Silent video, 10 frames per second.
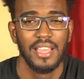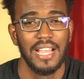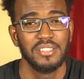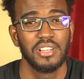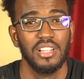
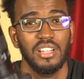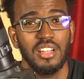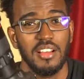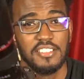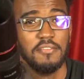I took a
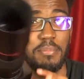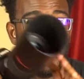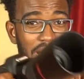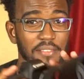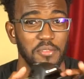lot of
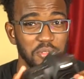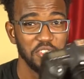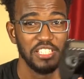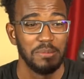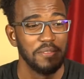bad photos